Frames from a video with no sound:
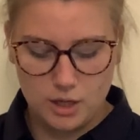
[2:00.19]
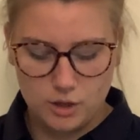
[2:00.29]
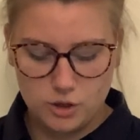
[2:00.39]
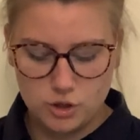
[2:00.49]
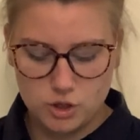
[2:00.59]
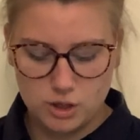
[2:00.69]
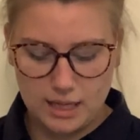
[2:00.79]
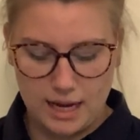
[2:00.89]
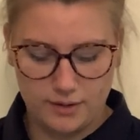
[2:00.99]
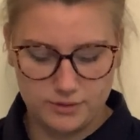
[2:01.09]
You should
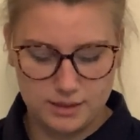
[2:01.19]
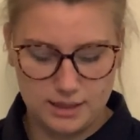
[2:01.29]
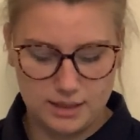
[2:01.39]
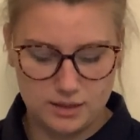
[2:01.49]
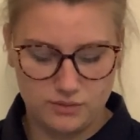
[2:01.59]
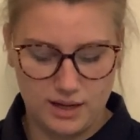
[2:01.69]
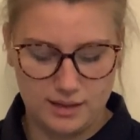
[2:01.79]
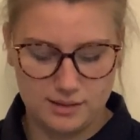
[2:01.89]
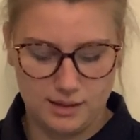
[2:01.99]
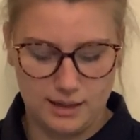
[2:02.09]
have seen his
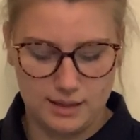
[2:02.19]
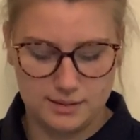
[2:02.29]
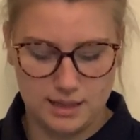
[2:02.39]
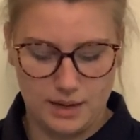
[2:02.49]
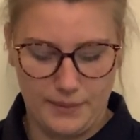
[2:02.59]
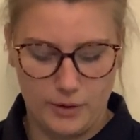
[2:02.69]
face the last time I